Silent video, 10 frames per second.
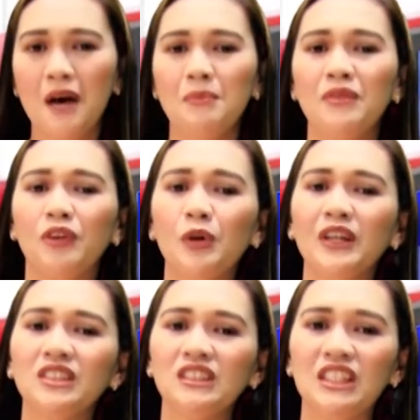Before we
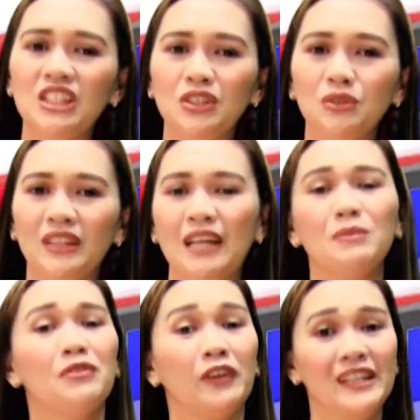continue, let
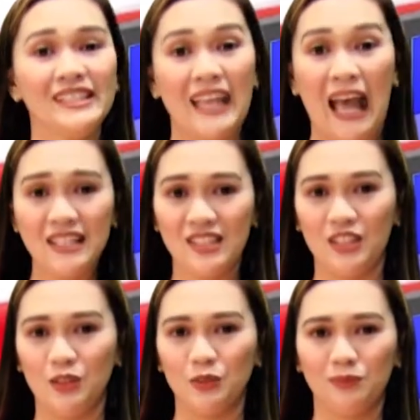me first ask
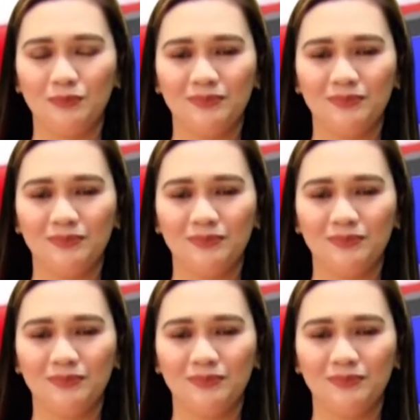you,